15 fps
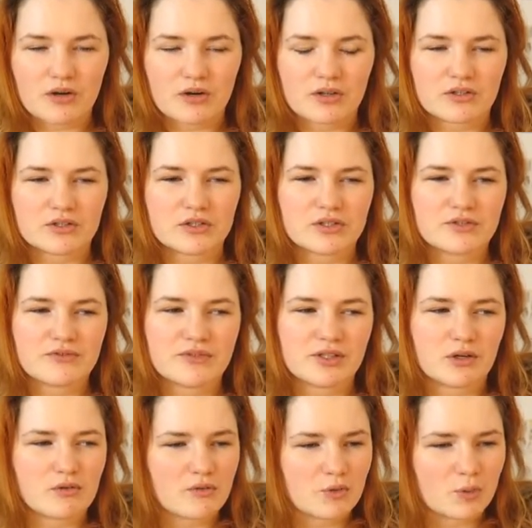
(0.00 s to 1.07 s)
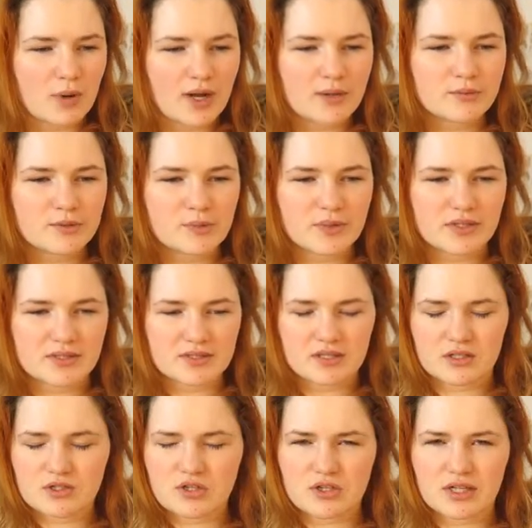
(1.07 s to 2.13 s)
or you just feel overwhelmed because it's
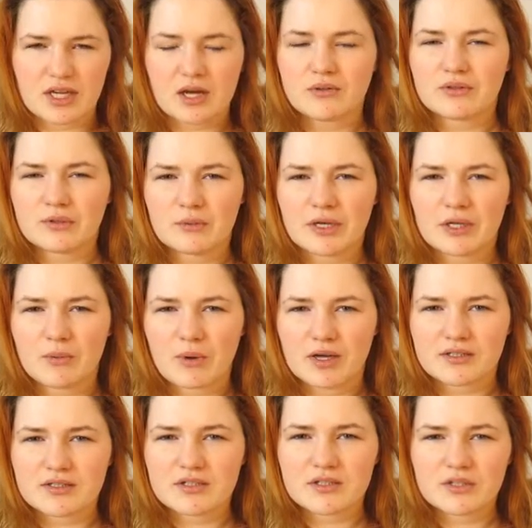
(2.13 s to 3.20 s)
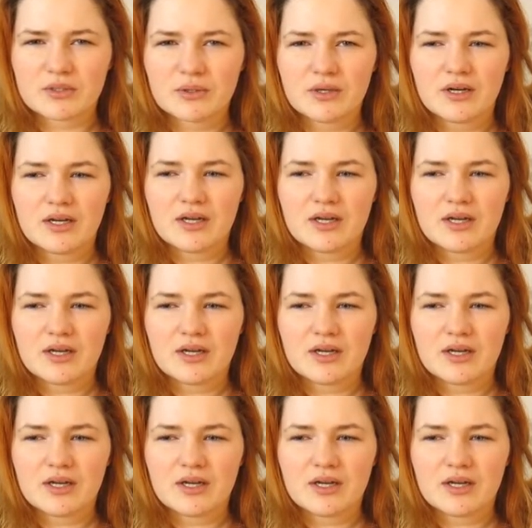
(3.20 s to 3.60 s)
not turning out the way you want it to.